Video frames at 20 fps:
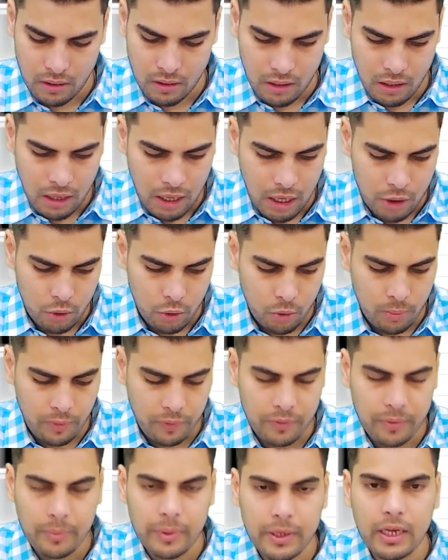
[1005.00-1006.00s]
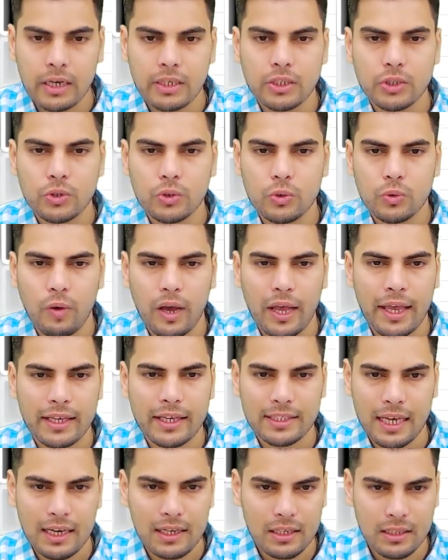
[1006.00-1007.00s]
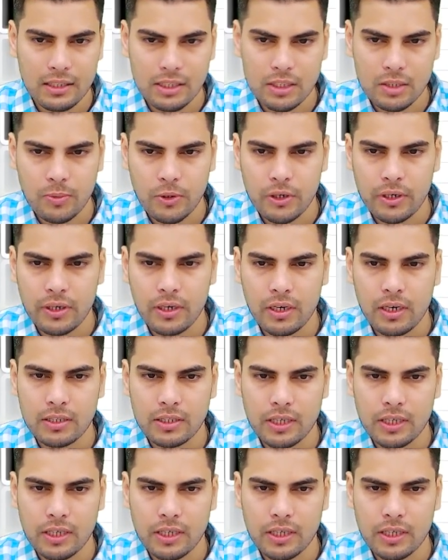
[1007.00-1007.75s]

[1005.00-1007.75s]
I hope everybody understood why exactly this particular